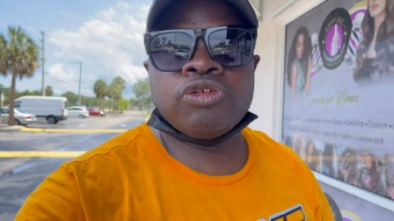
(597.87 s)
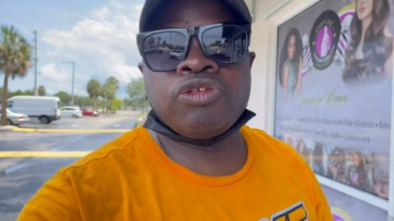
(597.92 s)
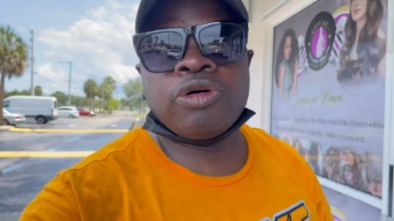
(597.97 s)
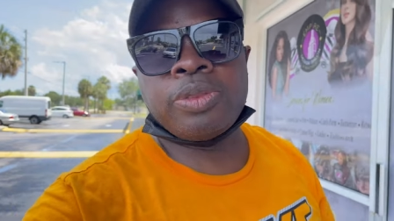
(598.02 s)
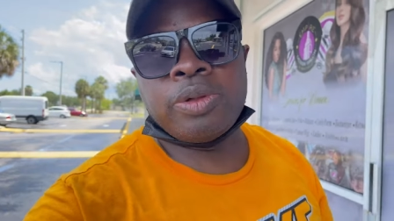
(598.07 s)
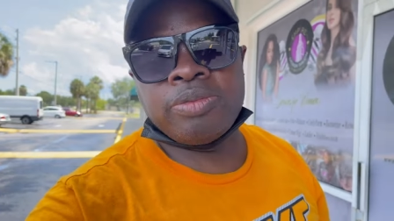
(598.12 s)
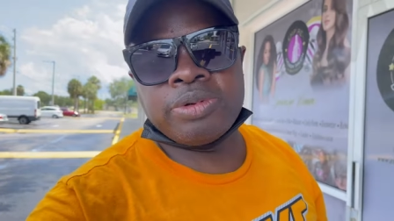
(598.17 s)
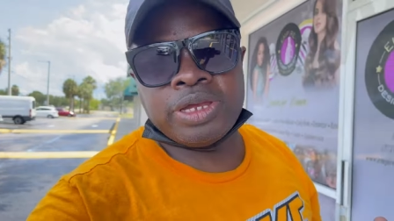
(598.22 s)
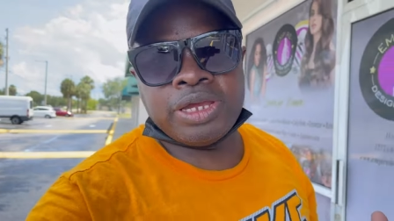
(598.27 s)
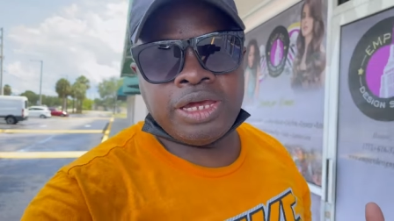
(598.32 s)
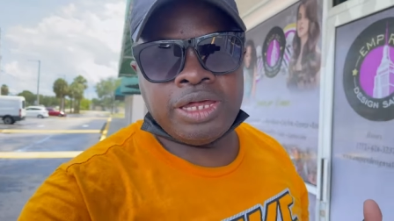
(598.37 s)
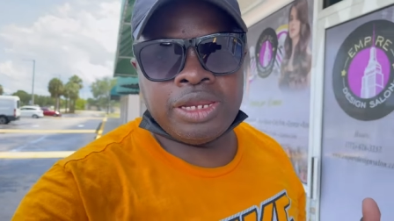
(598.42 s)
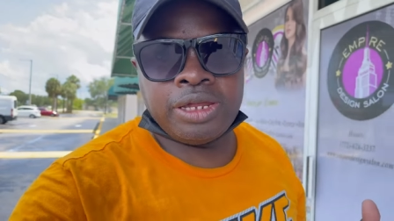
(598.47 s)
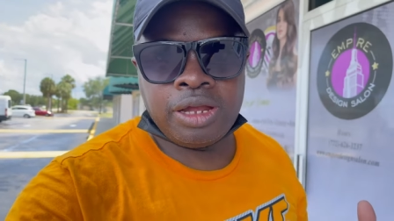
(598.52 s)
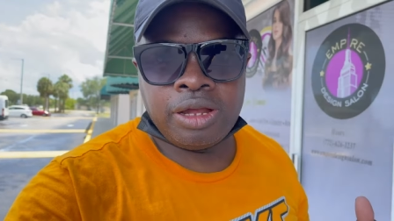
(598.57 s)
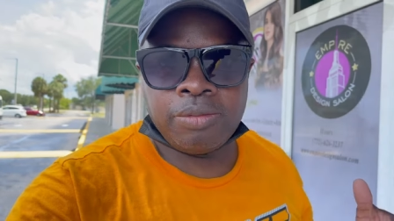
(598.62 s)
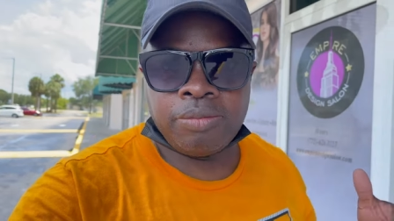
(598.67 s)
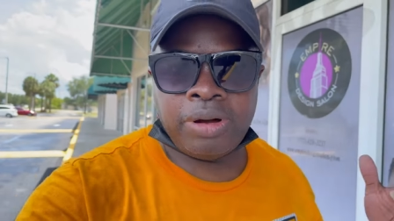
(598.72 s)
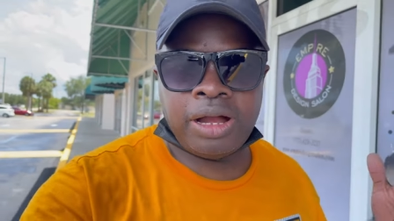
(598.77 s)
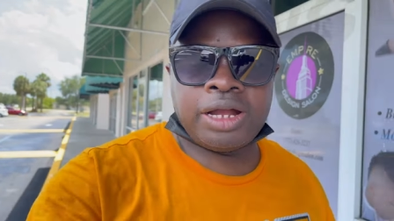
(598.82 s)
from the beginning,
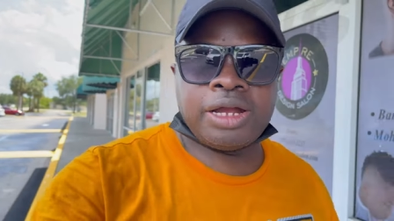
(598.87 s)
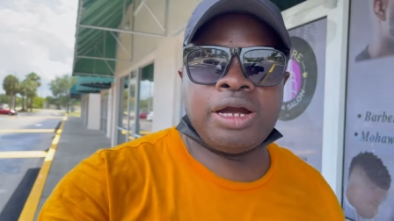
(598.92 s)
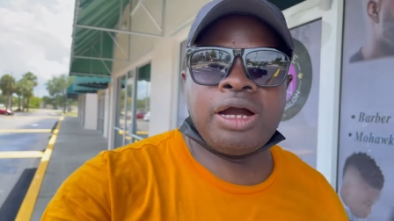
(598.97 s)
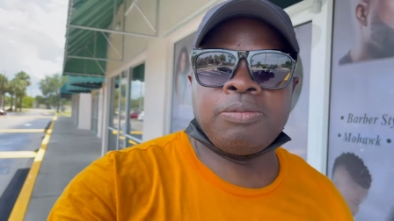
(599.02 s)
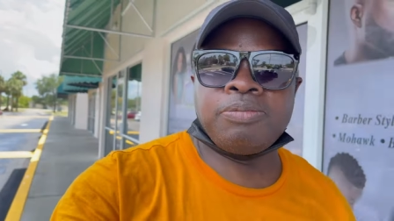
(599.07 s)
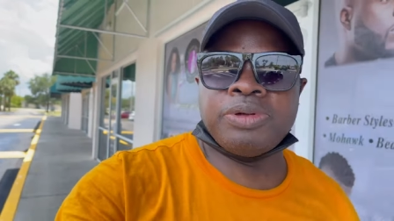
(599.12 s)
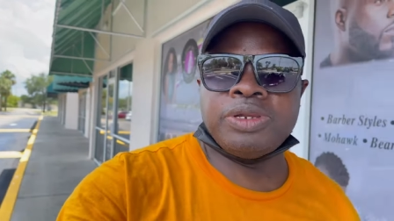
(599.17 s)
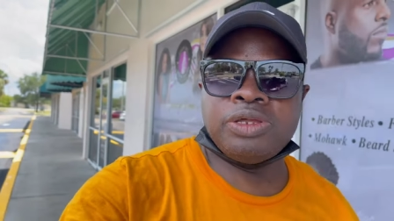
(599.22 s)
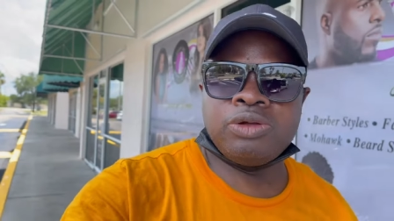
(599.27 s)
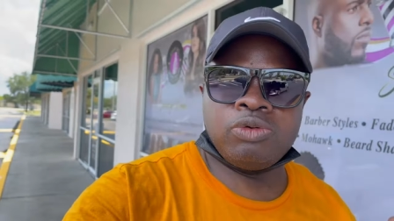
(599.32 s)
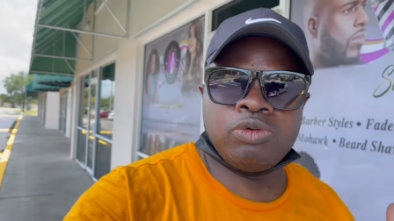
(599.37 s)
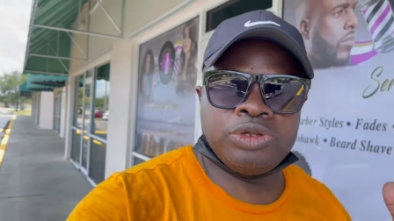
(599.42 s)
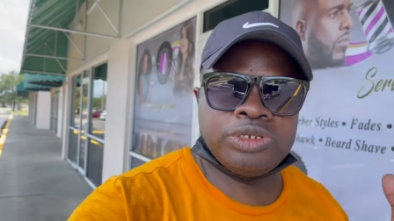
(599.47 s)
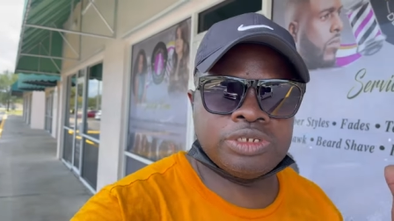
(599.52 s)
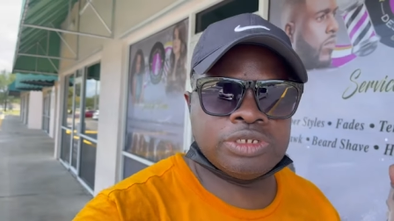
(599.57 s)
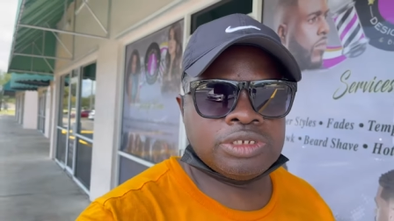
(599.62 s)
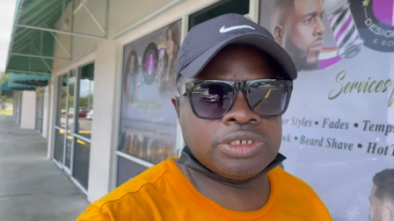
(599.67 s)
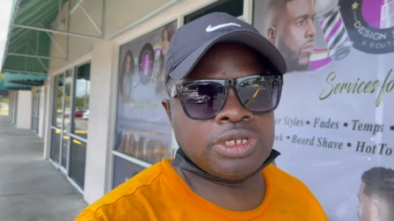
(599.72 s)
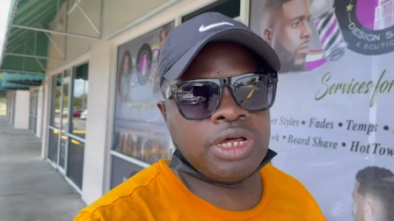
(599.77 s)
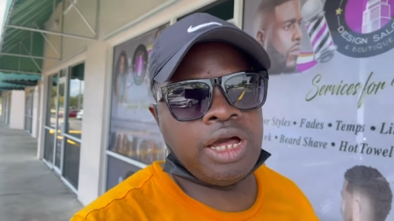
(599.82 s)
my company, we
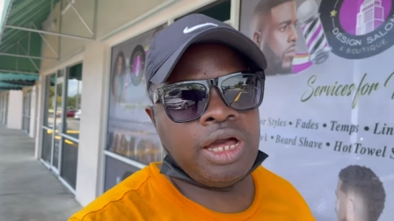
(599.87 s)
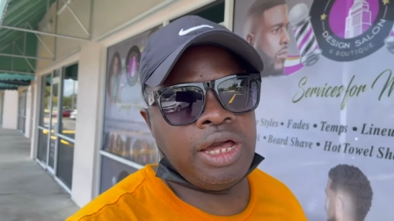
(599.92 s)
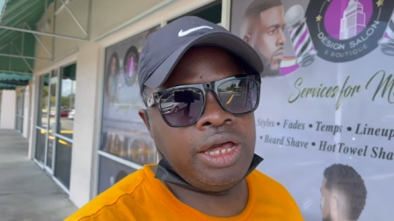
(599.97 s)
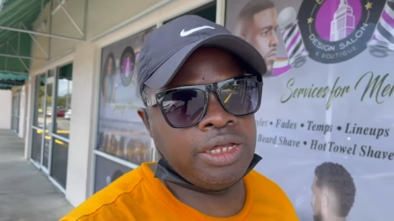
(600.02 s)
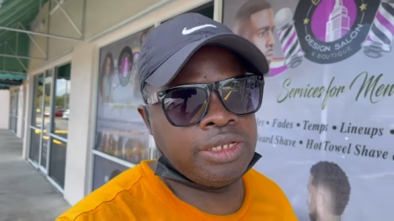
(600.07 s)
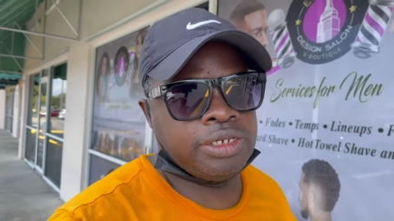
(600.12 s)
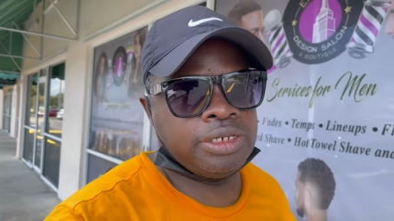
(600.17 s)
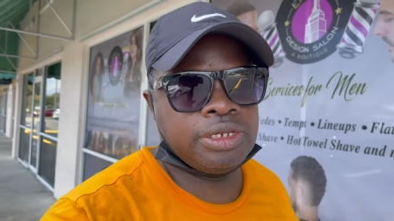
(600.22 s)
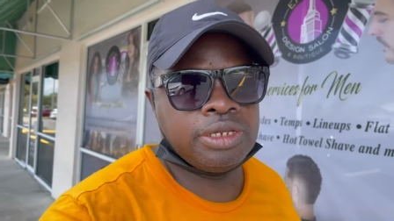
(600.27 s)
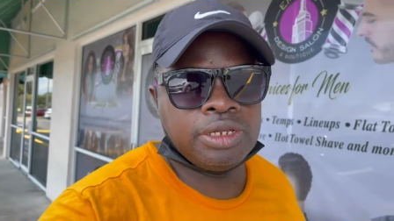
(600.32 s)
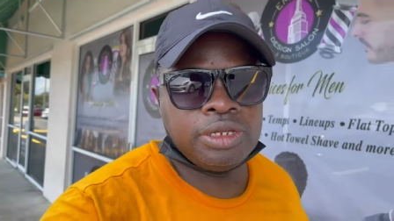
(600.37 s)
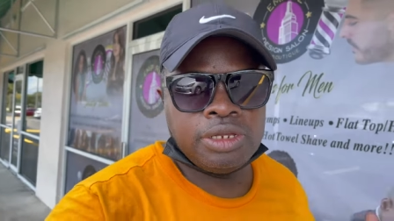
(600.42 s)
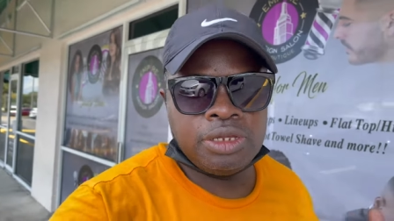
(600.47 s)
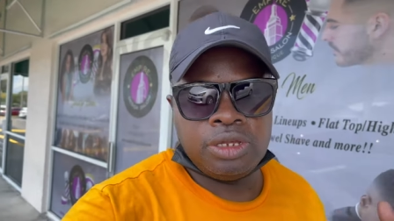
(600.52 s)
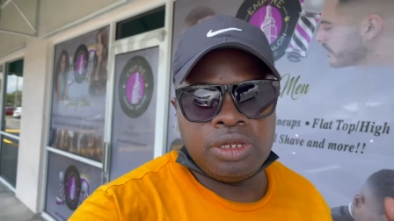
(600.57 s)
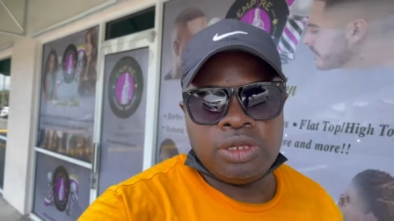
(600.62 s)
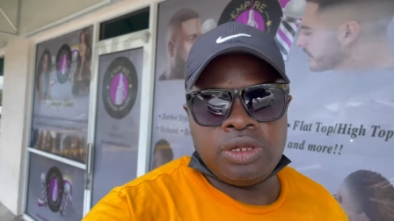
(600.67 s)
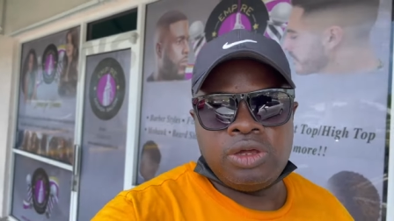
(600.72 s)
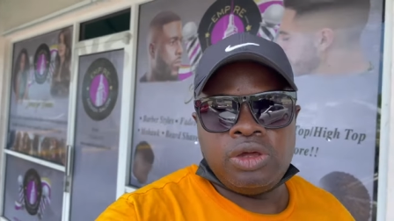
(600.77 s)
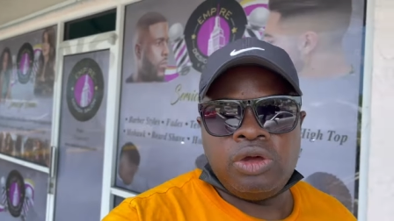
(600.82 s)
design,
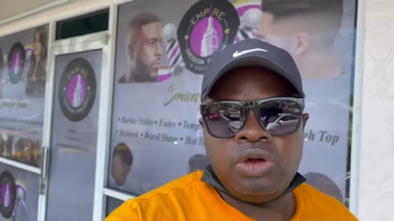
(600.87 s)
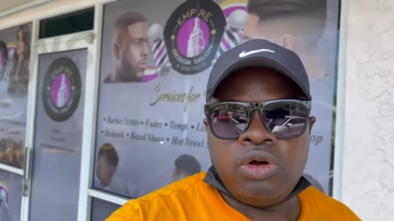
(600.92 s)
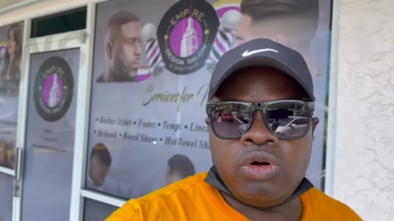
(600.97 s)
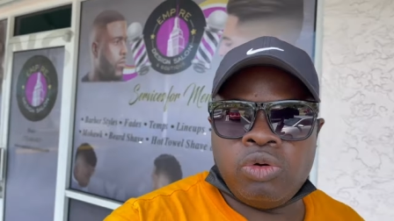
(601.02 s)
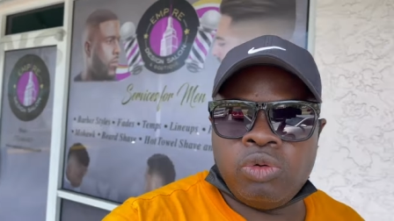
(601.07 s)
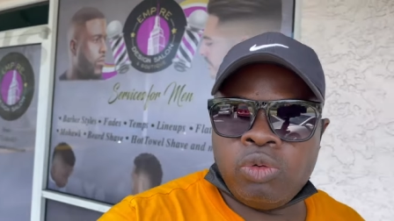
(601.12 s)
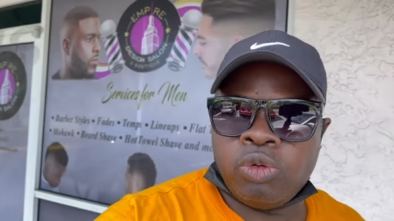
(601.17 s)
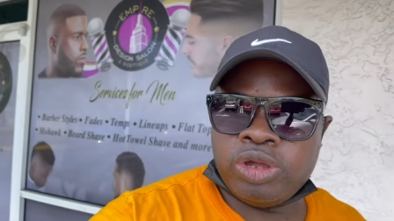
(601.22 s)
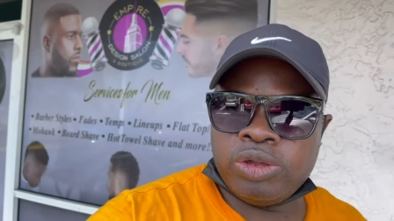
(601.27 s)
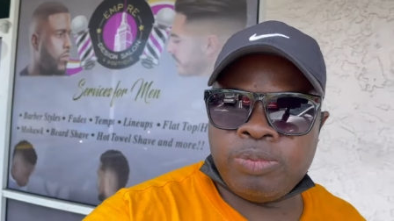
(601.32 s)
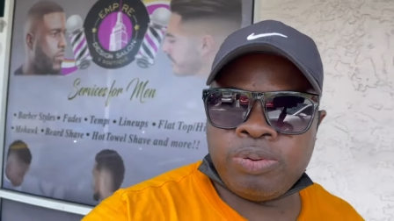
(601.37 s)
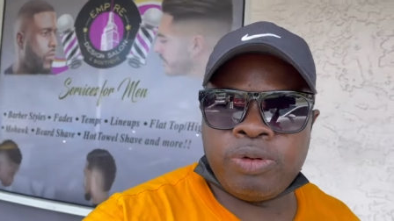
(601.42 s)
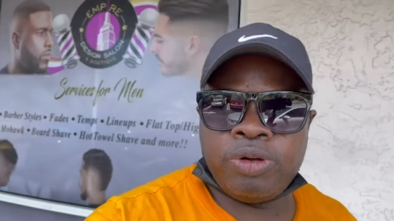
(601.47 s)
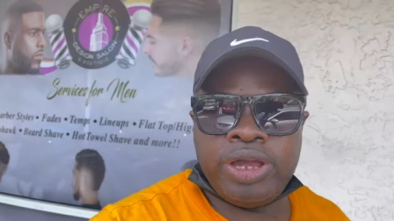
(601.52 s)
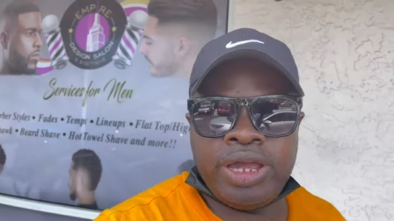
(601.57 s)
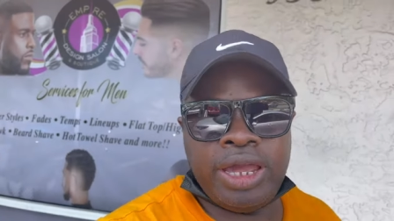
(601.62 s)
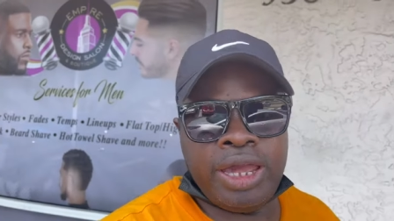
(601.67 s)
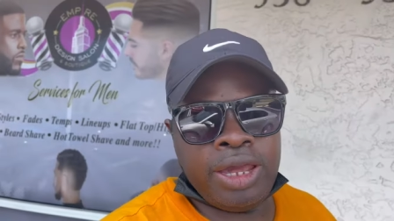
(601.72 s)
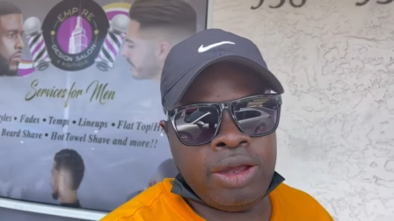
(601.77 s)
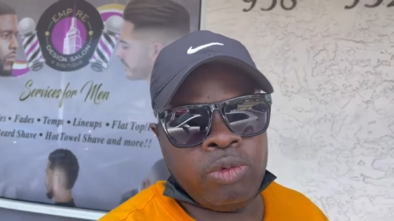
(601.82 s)
we
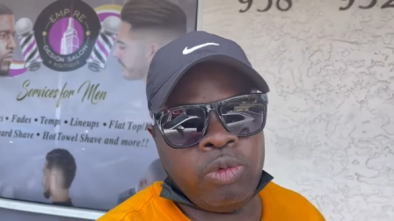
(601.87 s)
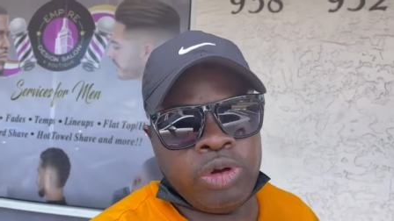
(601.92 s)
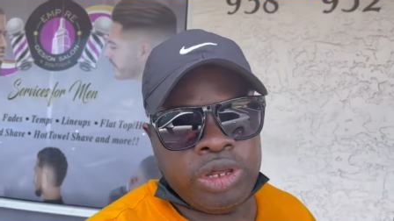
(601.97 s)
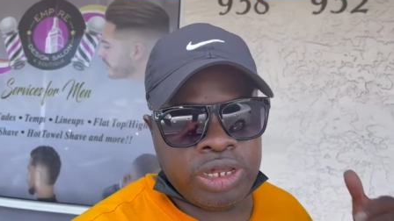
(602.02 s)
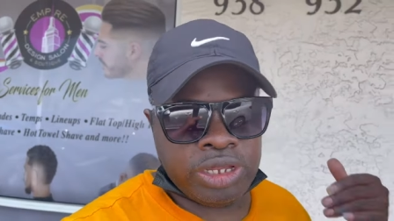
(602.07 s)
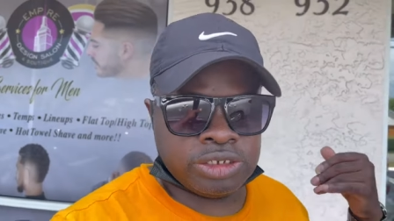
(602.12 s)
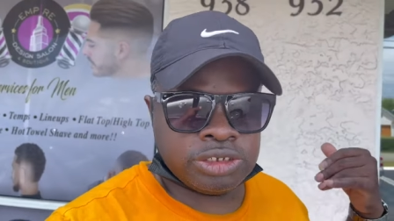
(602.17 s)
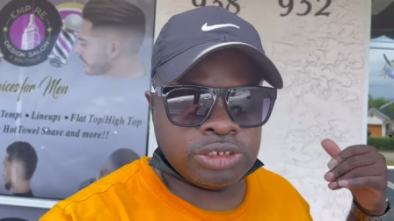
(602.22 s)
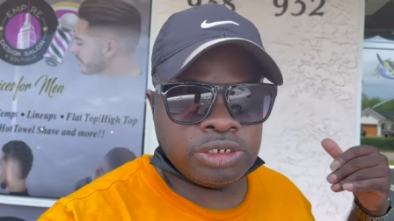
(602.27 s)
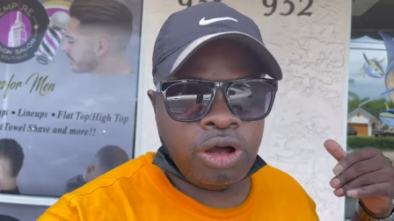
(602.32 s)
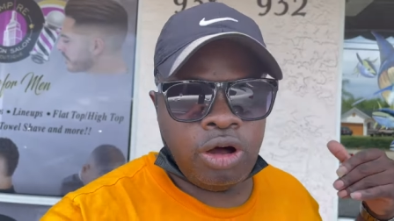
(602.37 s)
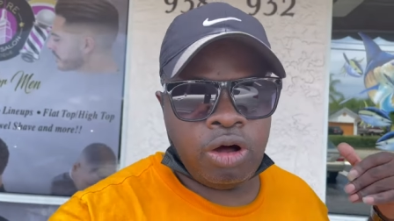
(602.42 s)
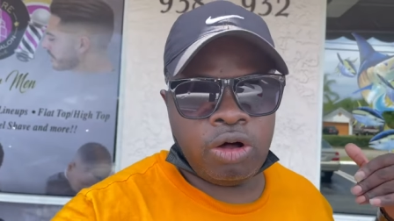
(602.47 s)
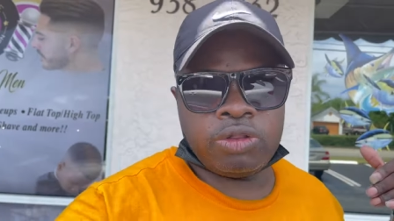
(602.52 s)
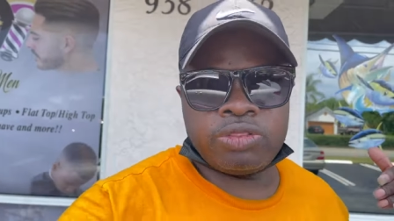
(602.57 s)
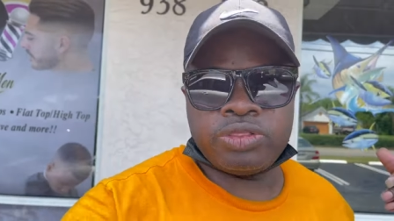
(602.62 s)
print, and we install